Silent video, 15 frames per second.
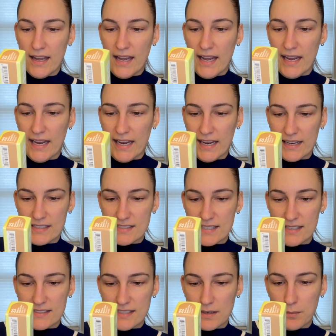a
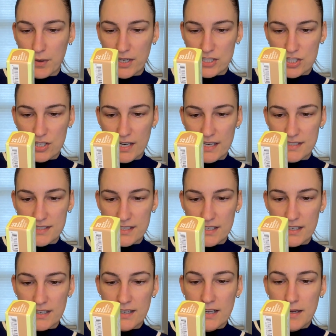tinted moisturizer,